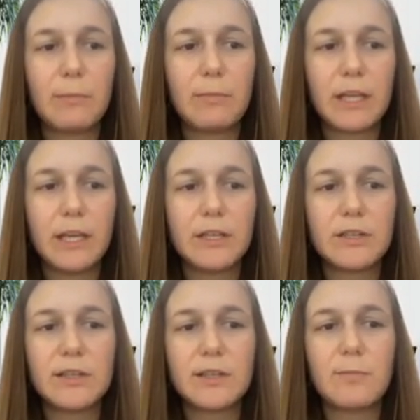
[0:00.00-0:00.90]

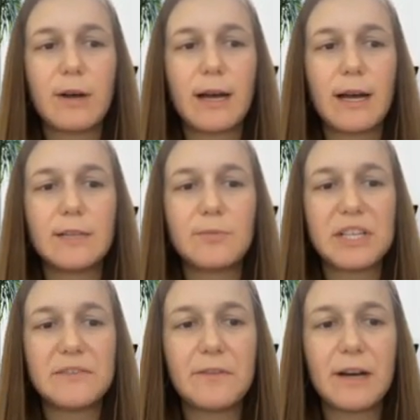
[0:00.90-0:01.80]
publications by
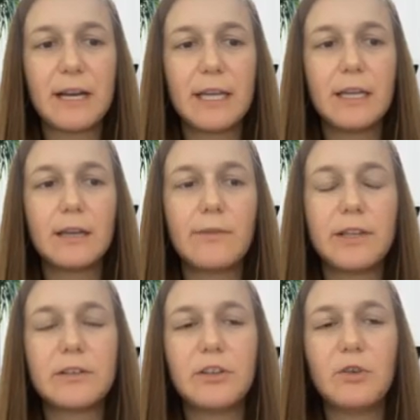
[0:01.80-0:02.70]
specifying
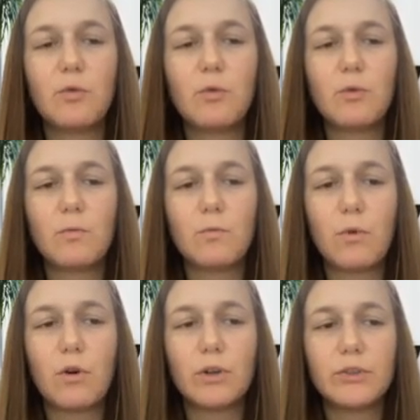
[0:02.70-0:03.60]
whether you
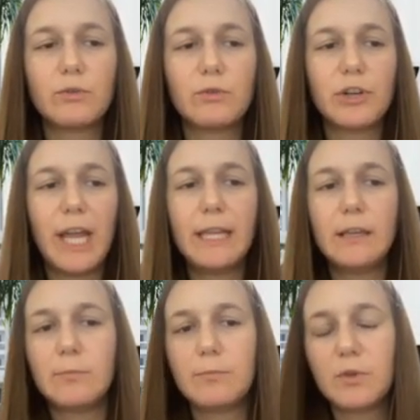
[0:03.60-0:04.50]
want to
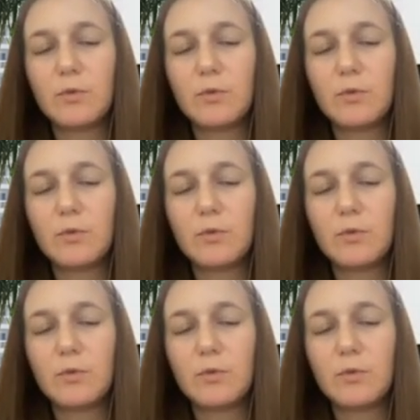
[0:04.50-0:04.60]
create a